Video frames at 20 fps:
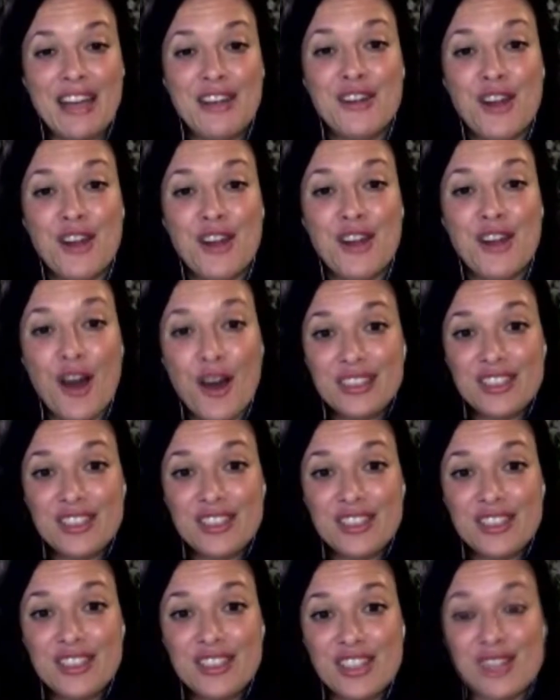And not
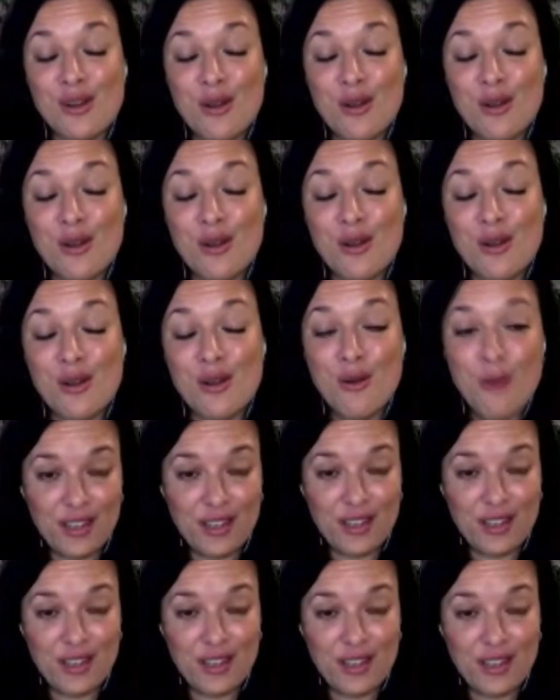only just a snowball
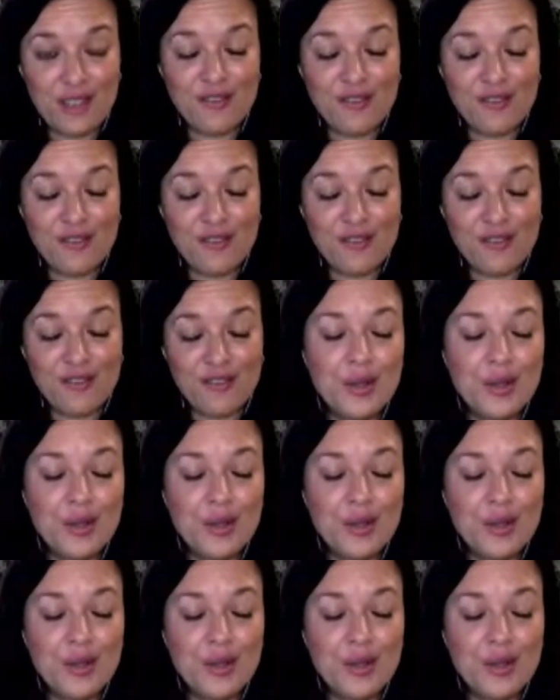effect for you,